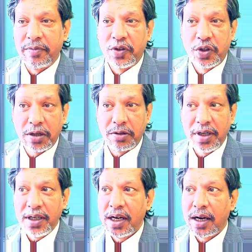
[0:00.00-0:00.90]
Kinder means
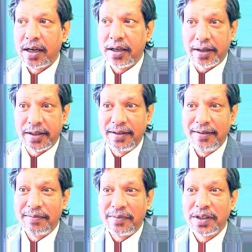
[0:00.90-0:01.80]
children.
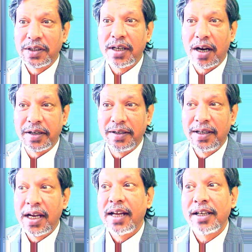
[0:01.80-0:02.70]
Garten is
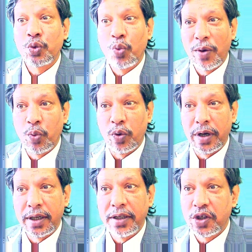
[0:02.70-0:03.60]
garden. It's
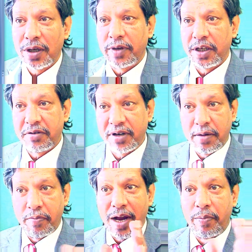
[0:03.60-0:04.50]
one word. In
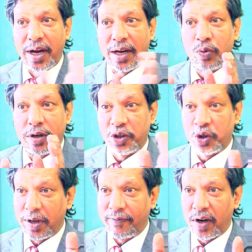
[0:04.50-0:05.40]
German, you can combine many
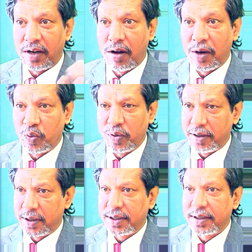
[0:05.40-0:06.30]
words to make very
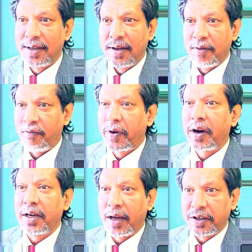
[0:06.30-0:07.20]
long words.
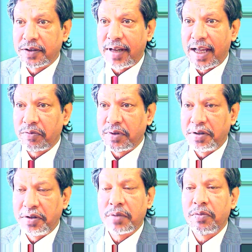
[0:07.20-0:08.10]
Very nice
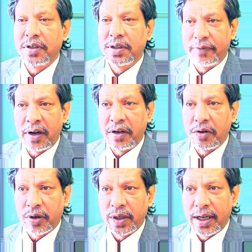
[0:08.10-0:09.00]
language. German is
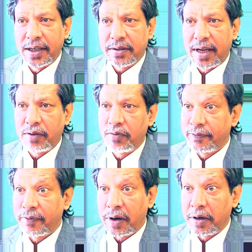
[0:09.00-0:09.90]
very organized
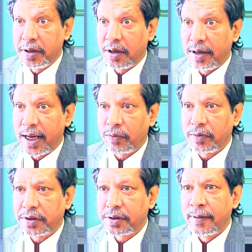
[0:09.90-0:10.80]
language, very
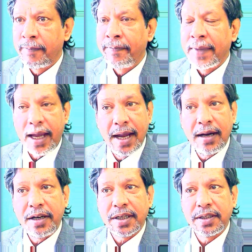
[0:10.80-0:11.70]
good language.
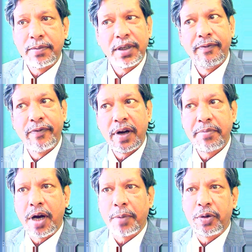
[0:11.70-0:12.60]
English has
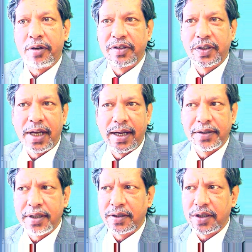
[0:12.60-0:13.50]
become very popular in
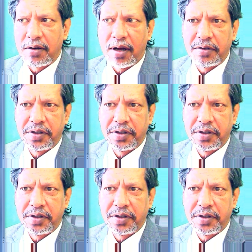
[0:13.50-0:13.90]
science and